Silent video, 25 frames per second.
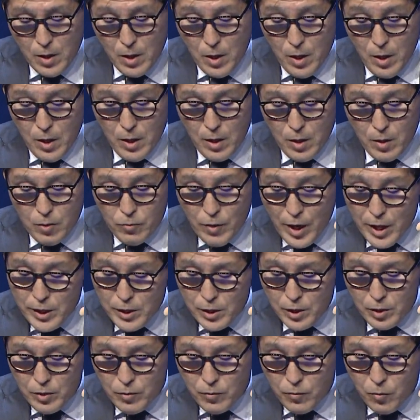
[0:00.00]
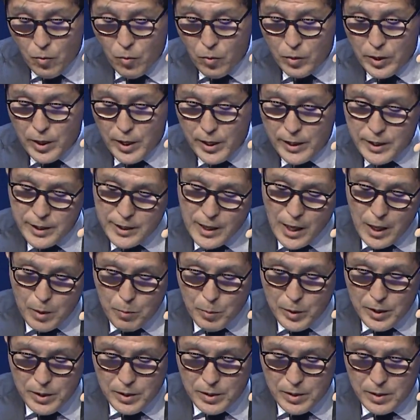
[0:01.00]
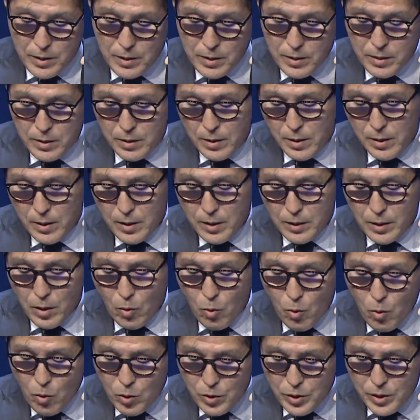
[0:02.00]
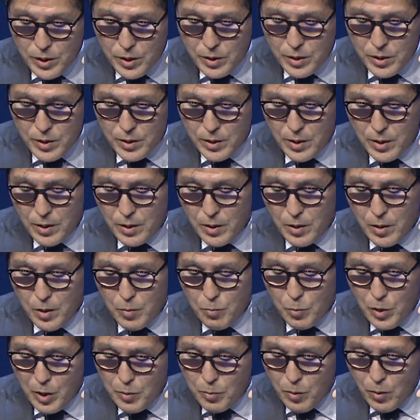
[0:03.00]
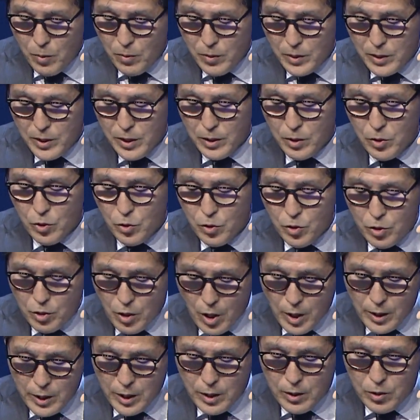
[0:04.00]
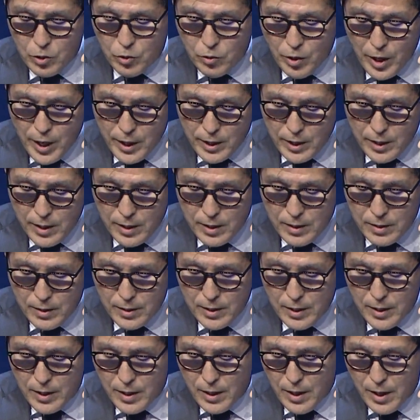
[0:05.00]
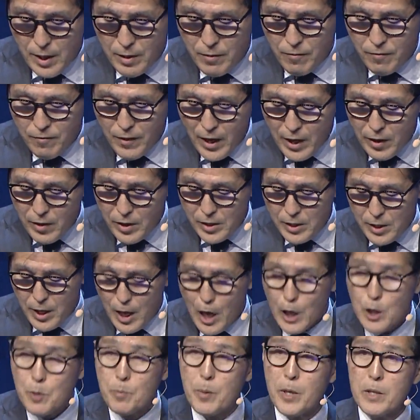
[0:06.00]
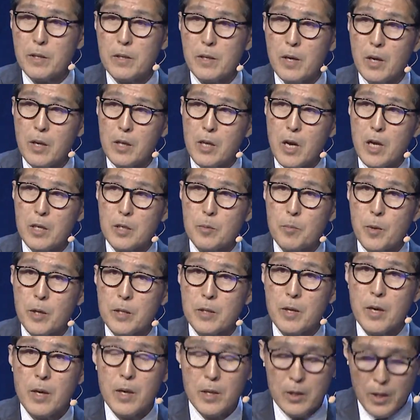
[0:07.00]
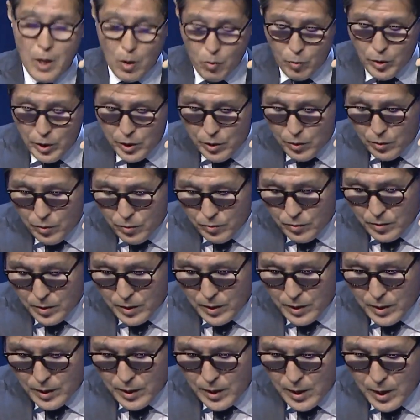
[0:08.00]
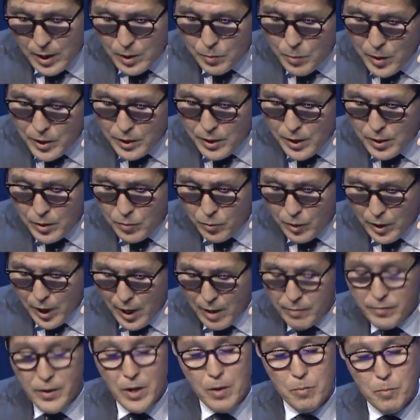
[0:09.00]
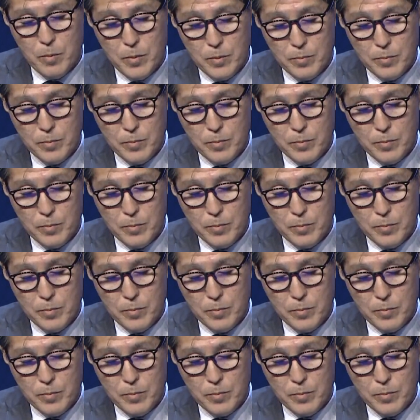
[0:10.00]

racing for the excitement, the horses, people such as jockey and trainer, and various other aspects that we do, as much as we love them.